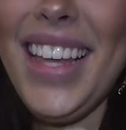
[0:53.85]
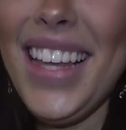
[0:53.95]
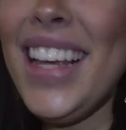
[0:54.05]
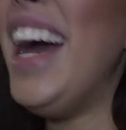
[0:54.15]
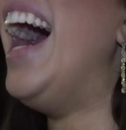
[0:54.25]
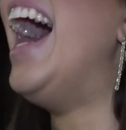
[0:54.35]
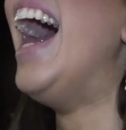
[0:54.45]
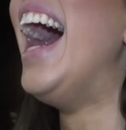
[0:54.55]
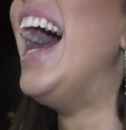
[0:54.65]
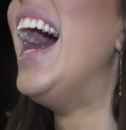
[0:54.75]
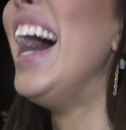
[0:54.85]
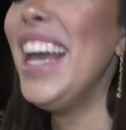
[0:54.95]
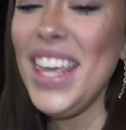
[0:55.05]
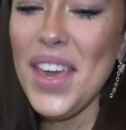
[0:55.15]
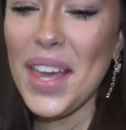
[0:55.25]
You
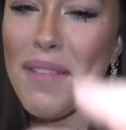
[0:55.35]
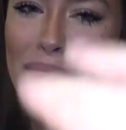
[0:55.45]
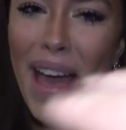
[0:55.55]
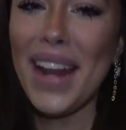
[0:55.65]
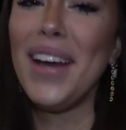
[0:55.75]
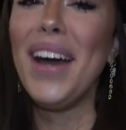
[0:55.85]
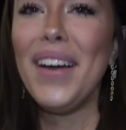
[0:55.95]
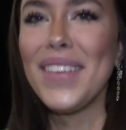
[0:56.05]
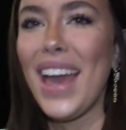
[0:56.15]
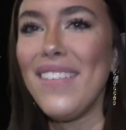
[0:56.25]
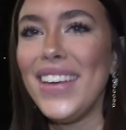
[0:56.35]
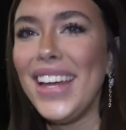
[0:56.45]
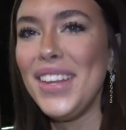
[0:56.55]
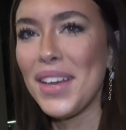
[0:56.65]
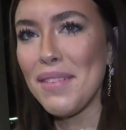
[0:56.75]
can pet him, Kevin.
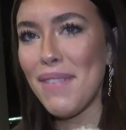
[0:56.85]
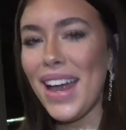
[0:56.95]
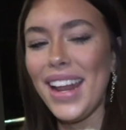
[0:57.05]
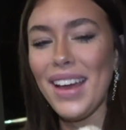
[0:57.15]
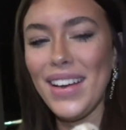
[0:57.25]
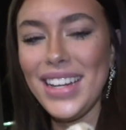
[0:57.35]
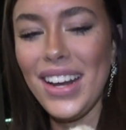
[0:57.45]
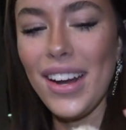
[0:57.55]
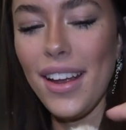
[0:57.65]
You can pet him. I dare you.